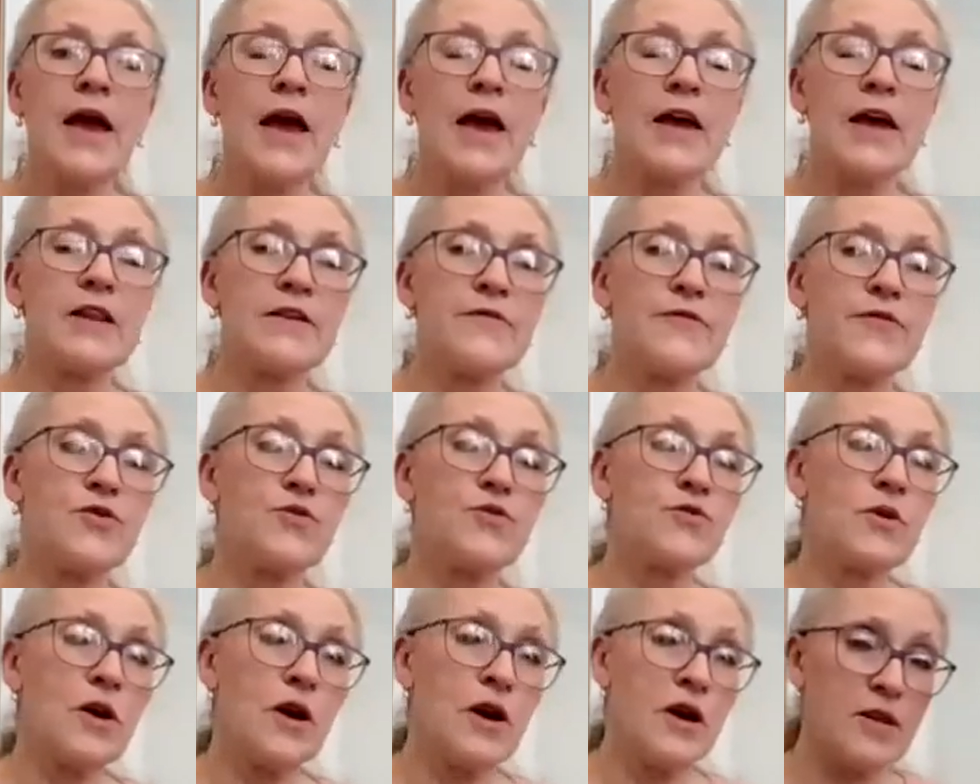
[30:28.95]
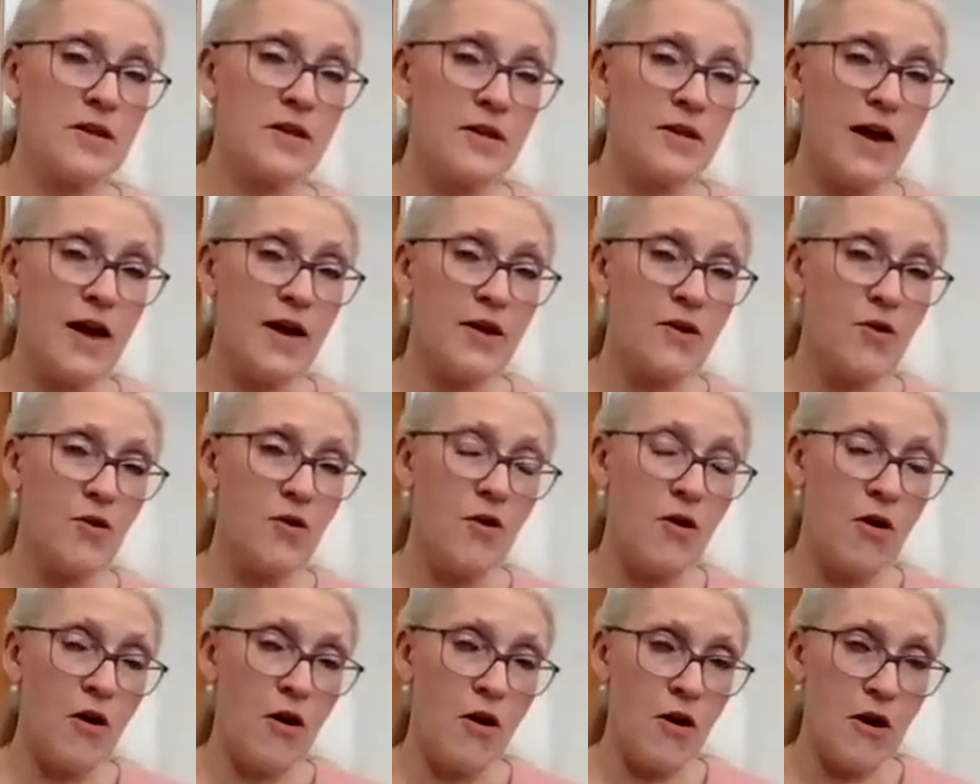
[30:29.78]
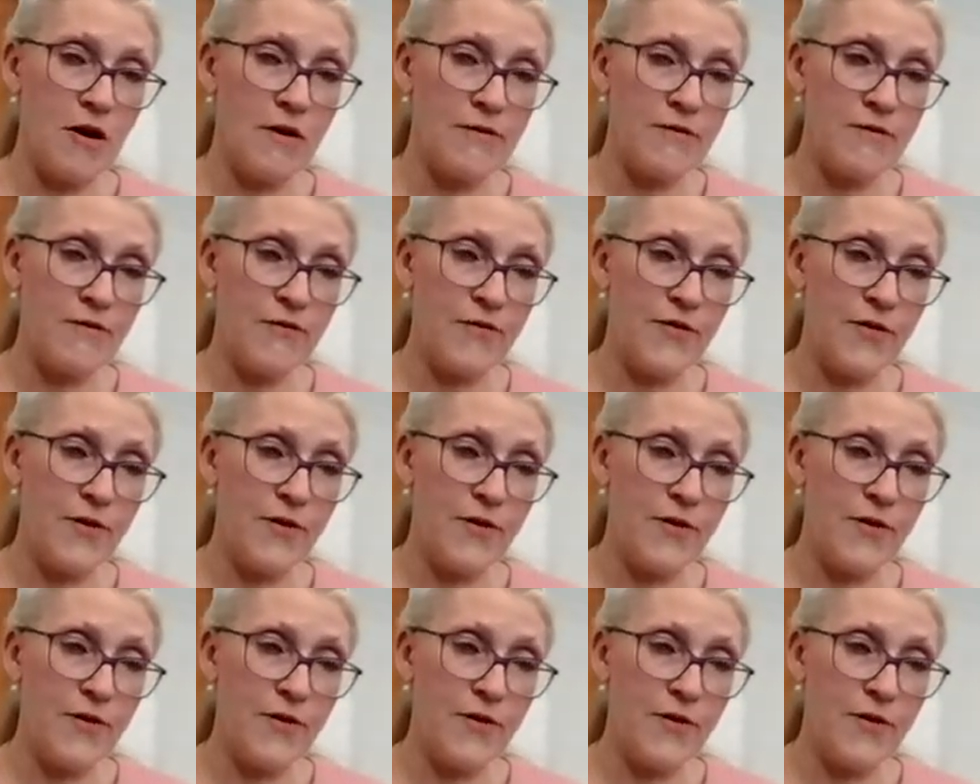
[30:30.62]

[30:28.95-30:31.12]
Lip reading: And if you cut that off,